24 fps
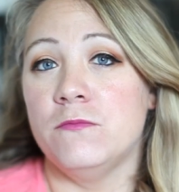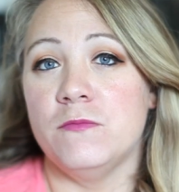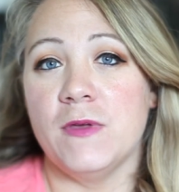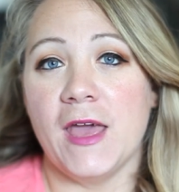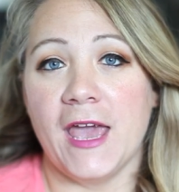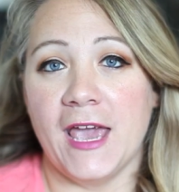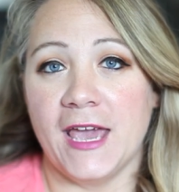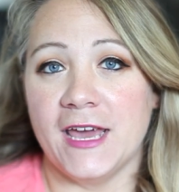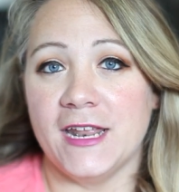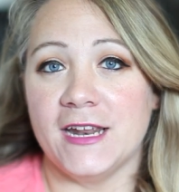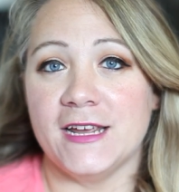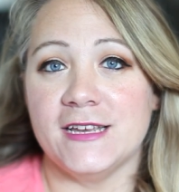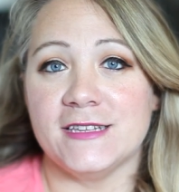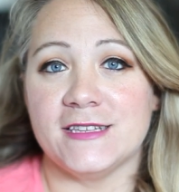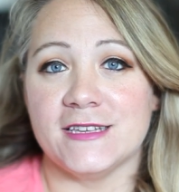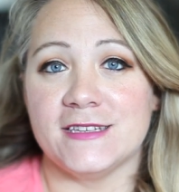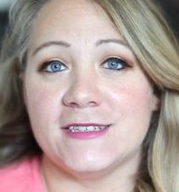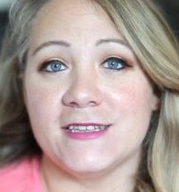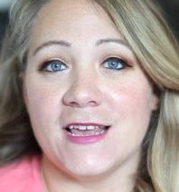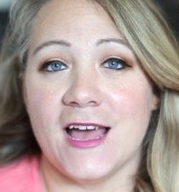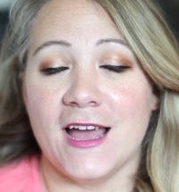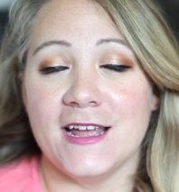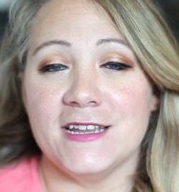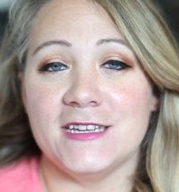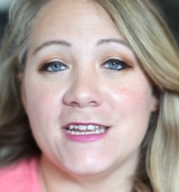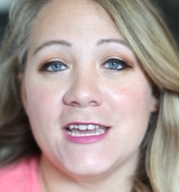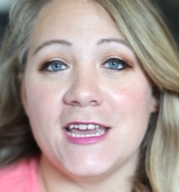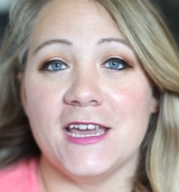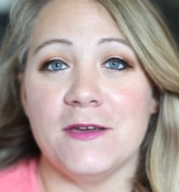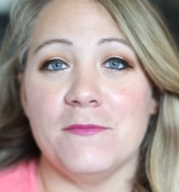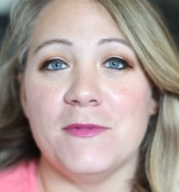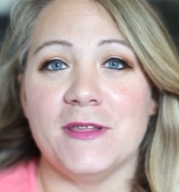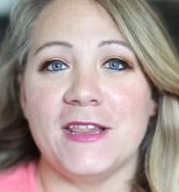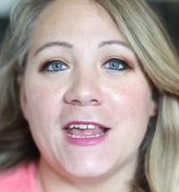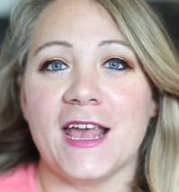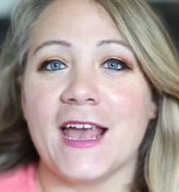Hannah is assigned to
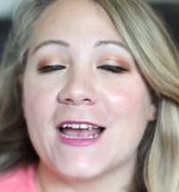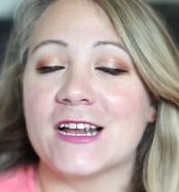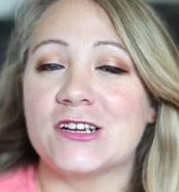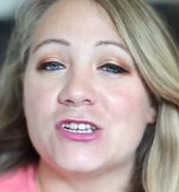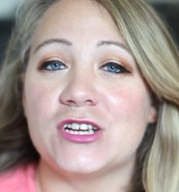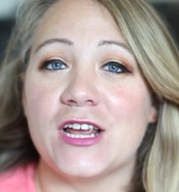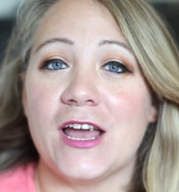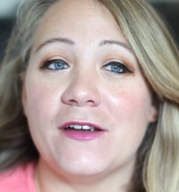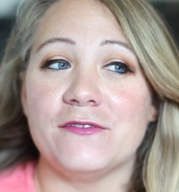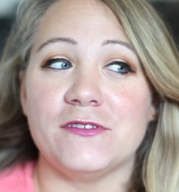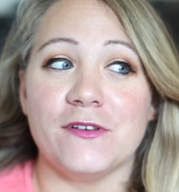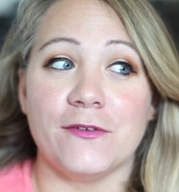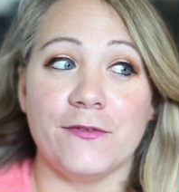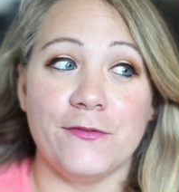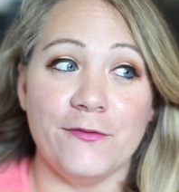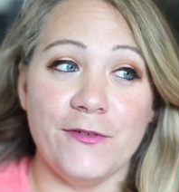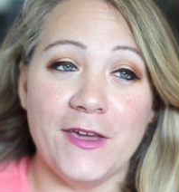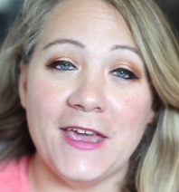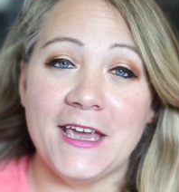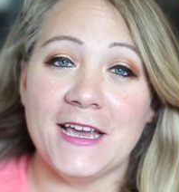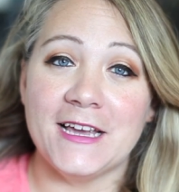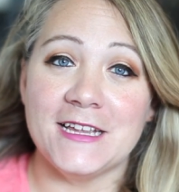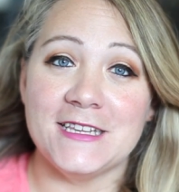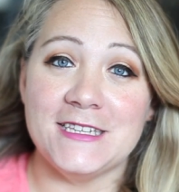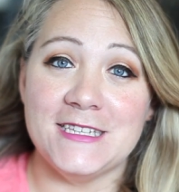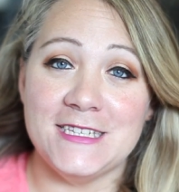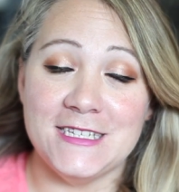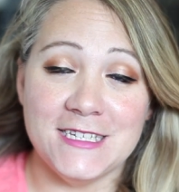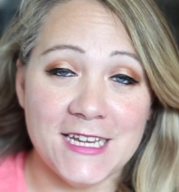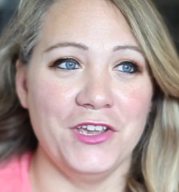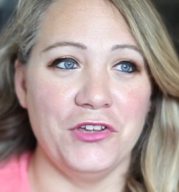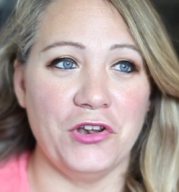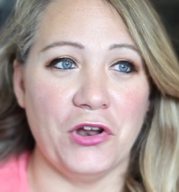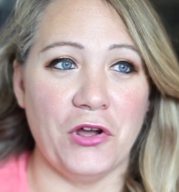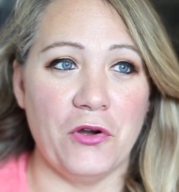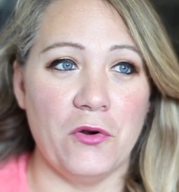him and they actually have to fake,
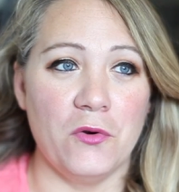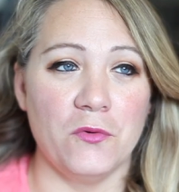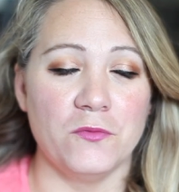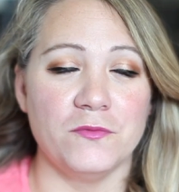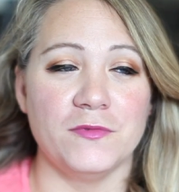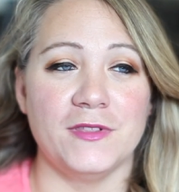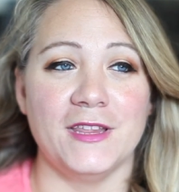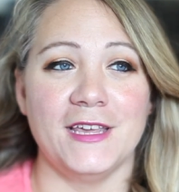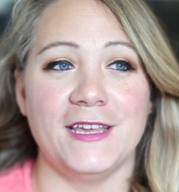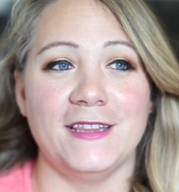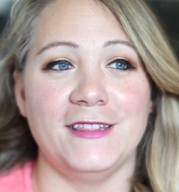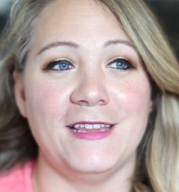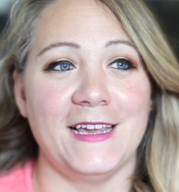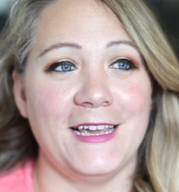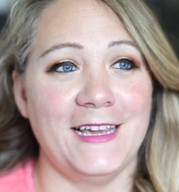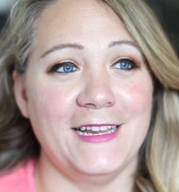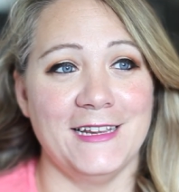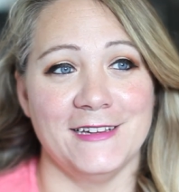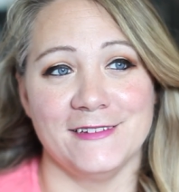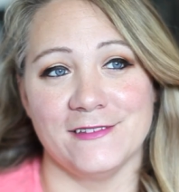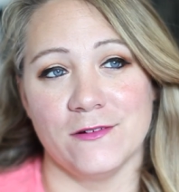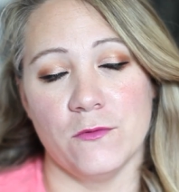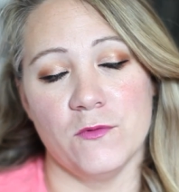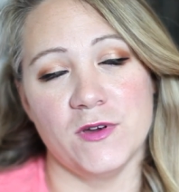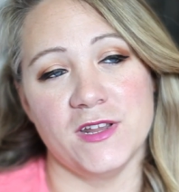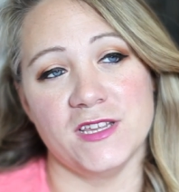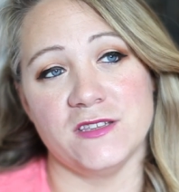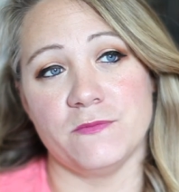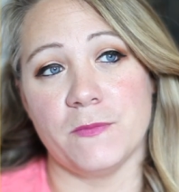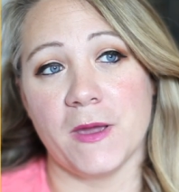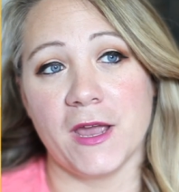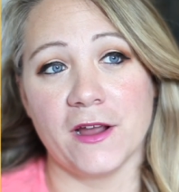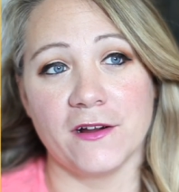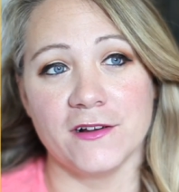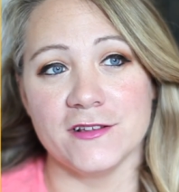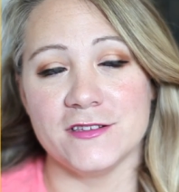you know, he doesn't want his
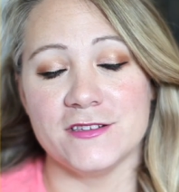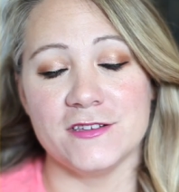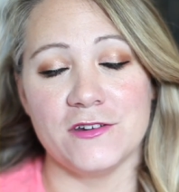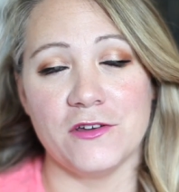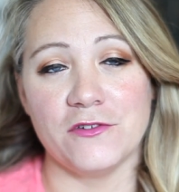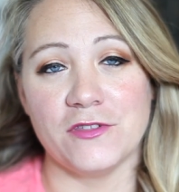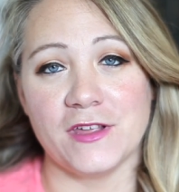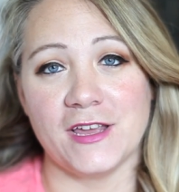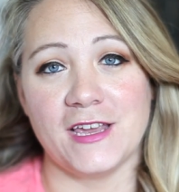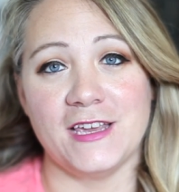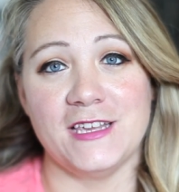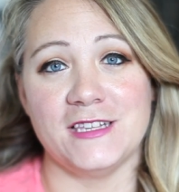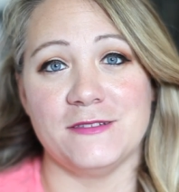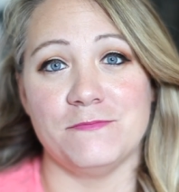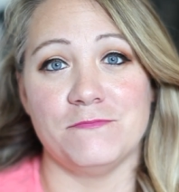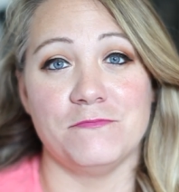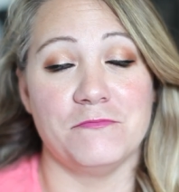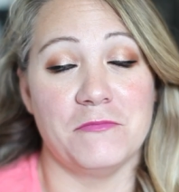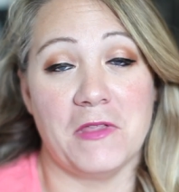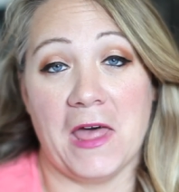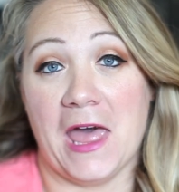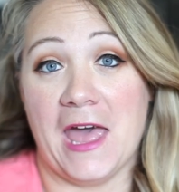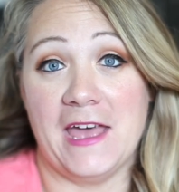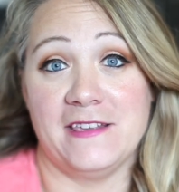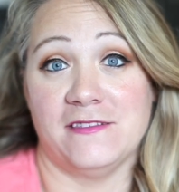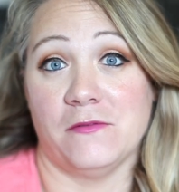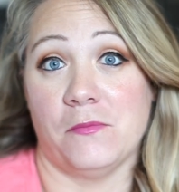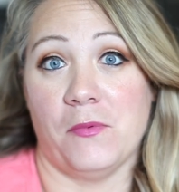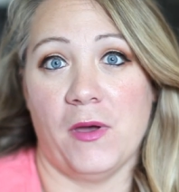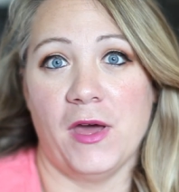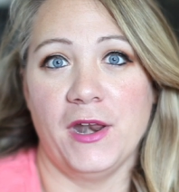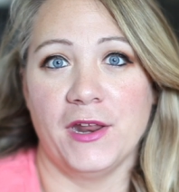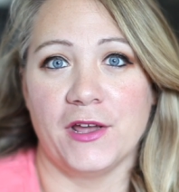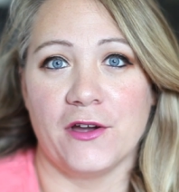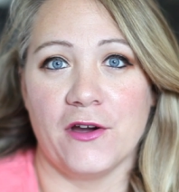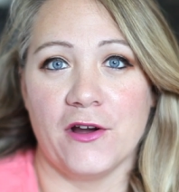parents to know that he has a
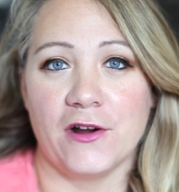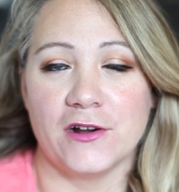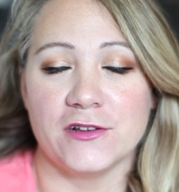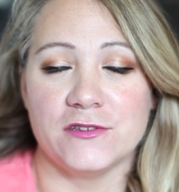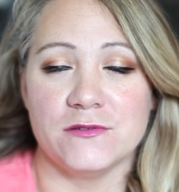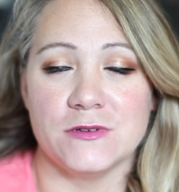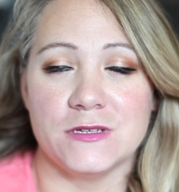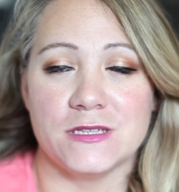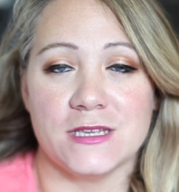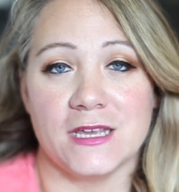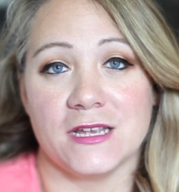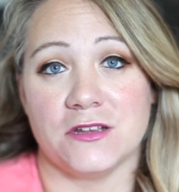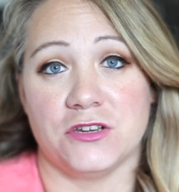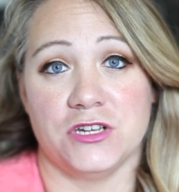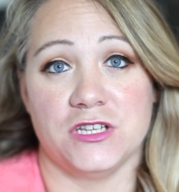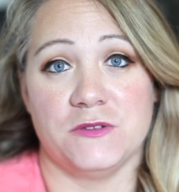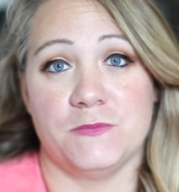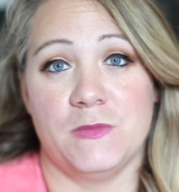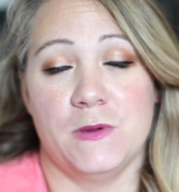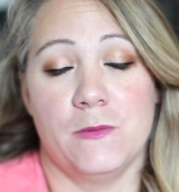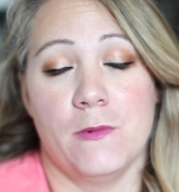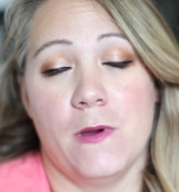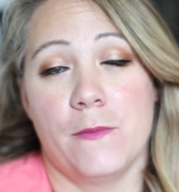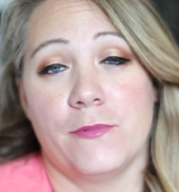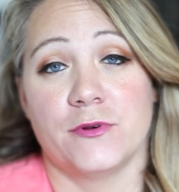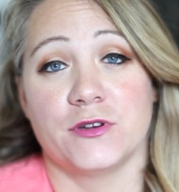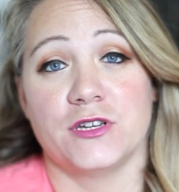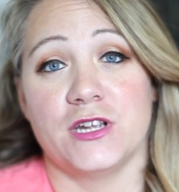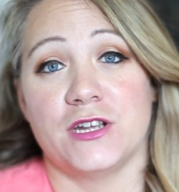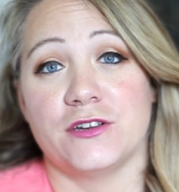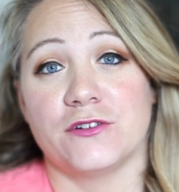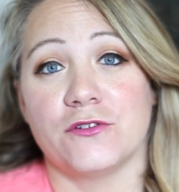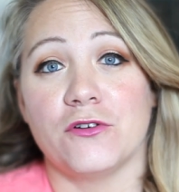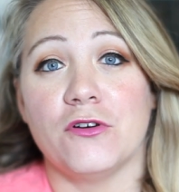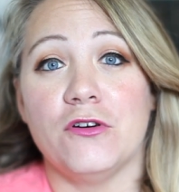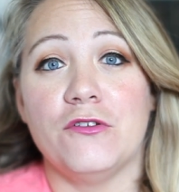bodyguard, so he's like, just be my
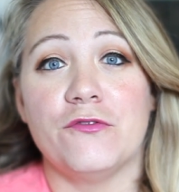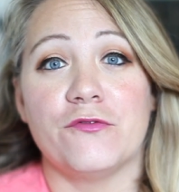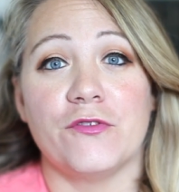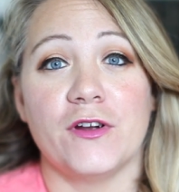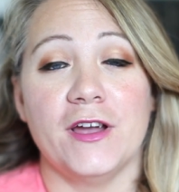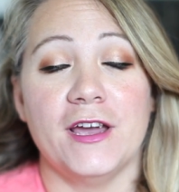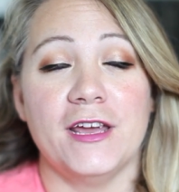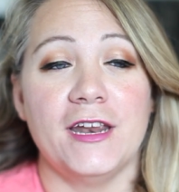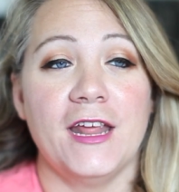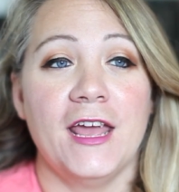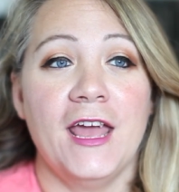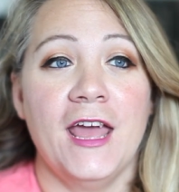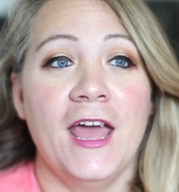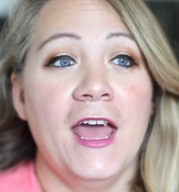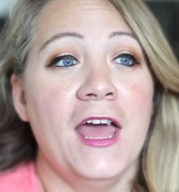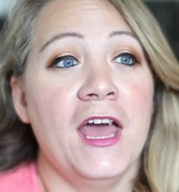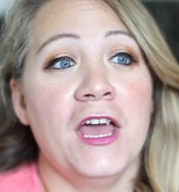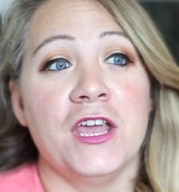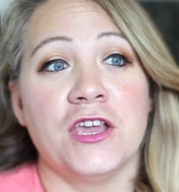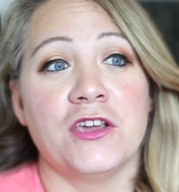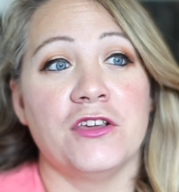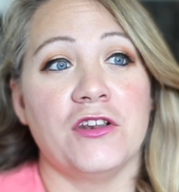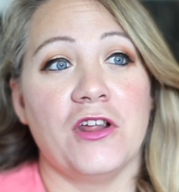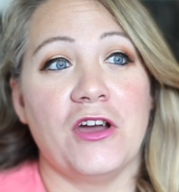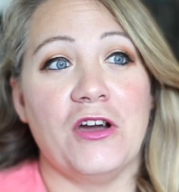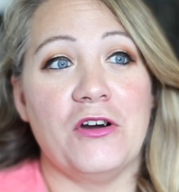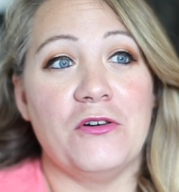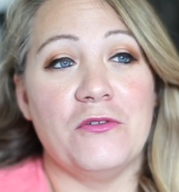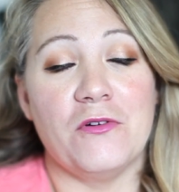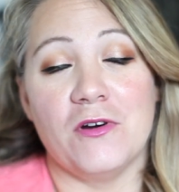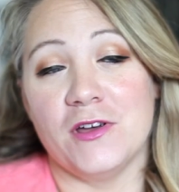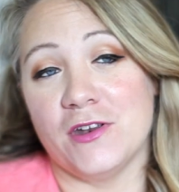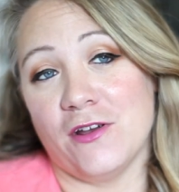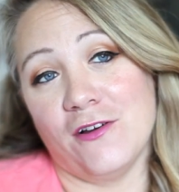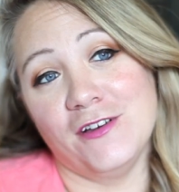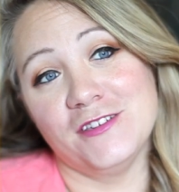pretend girlfriend, you
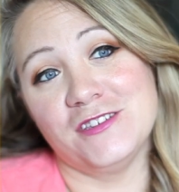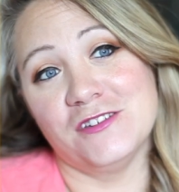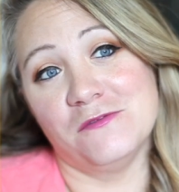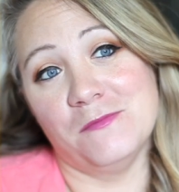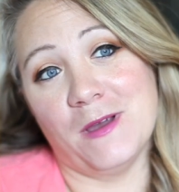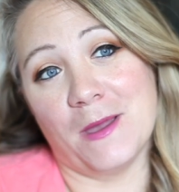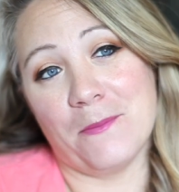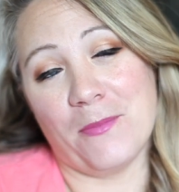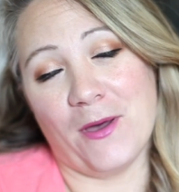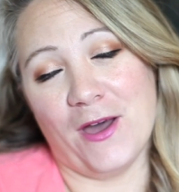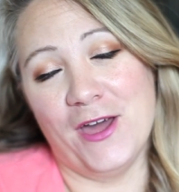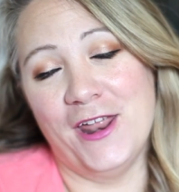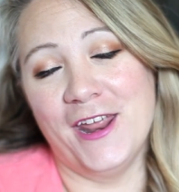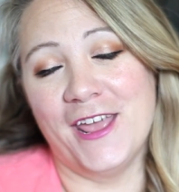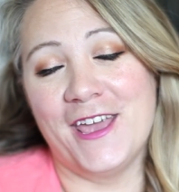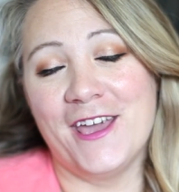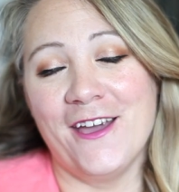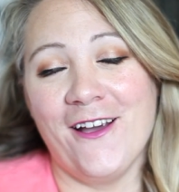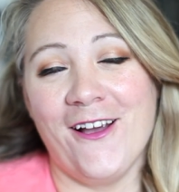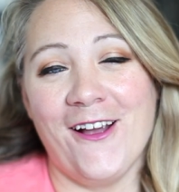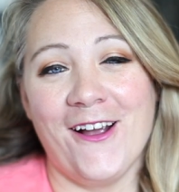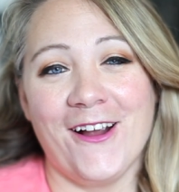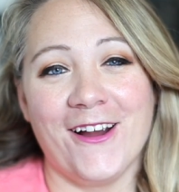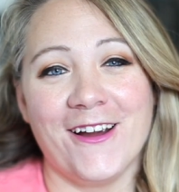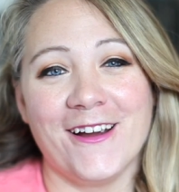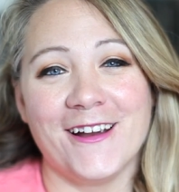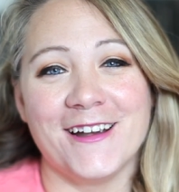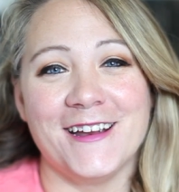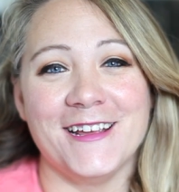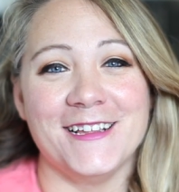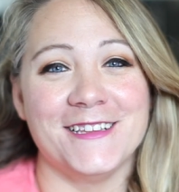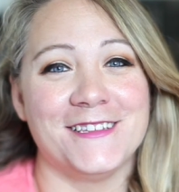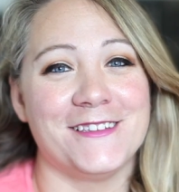know, and also my bodyguard.